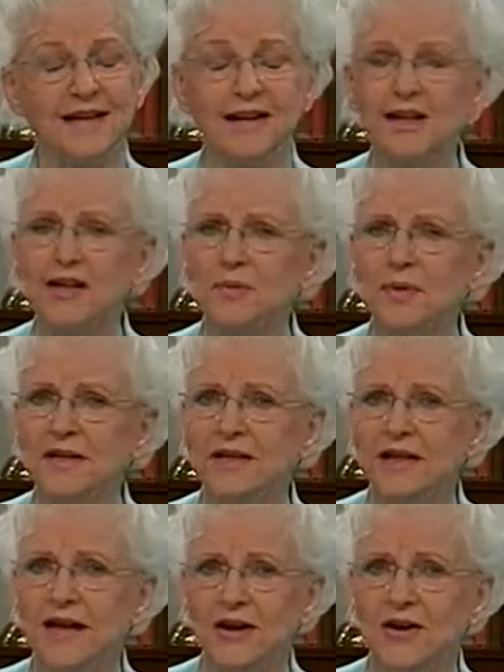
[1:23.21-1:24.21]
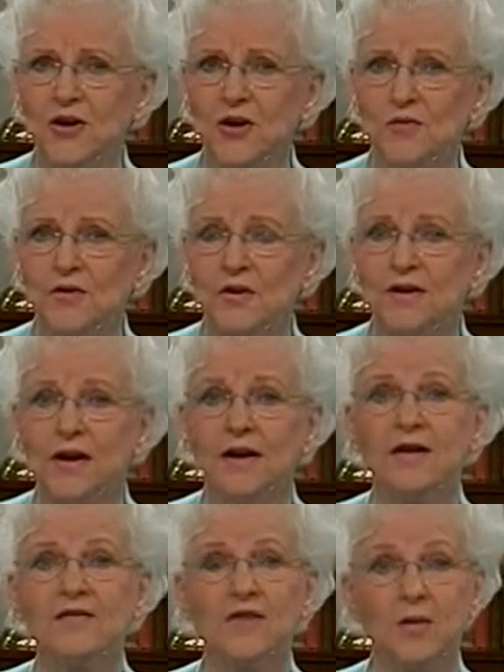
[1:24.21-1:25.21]
a little bit carryover
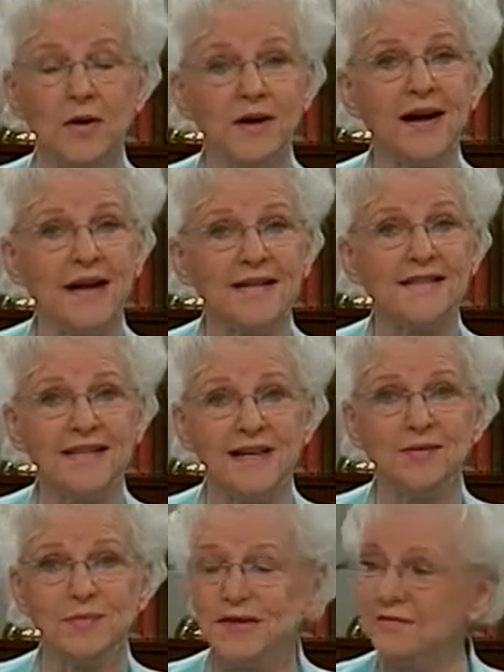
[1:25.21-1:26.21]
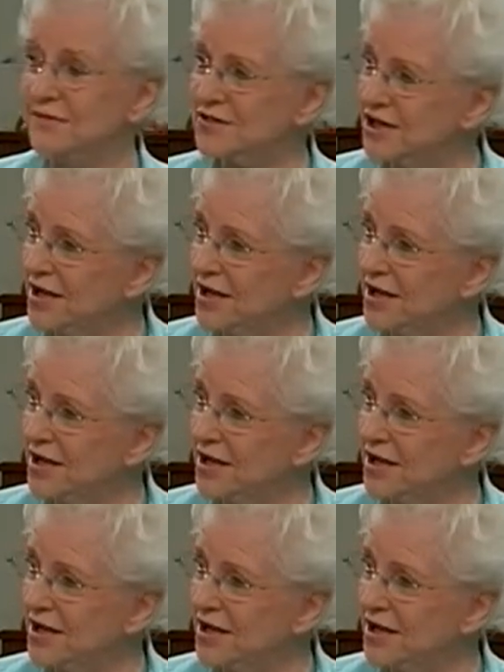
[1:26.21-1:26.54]
from our last segment. John.